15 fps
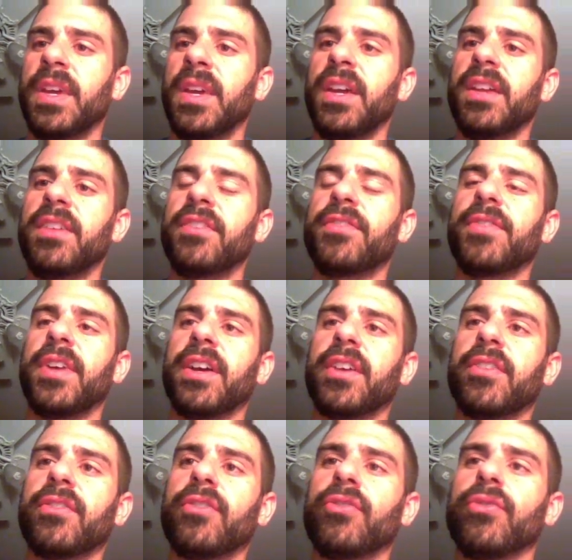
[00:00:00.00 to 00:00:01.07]
This is very
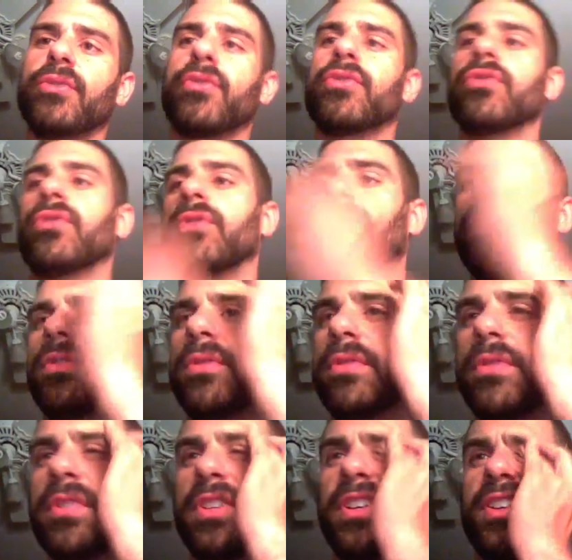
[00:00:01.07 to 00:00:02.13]
crucial
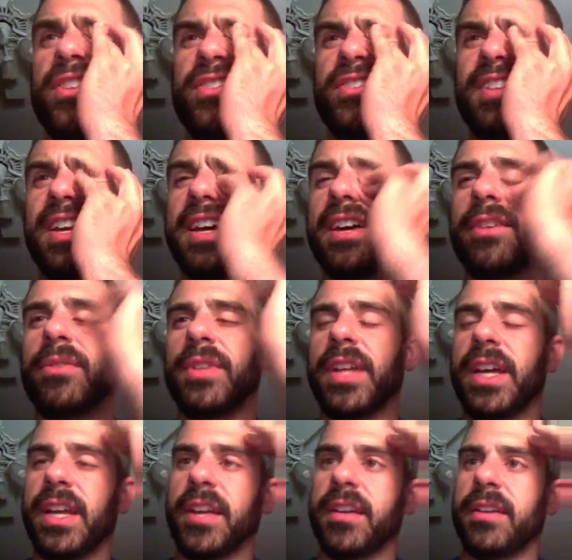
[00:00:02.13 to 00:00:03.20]
because now,
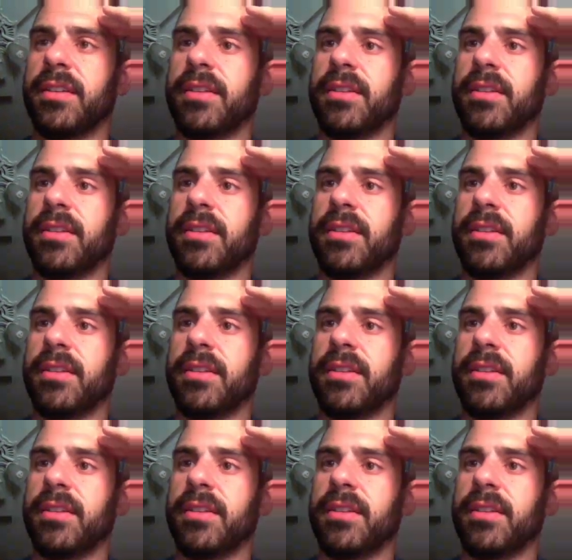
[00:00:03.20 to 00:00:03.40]
like,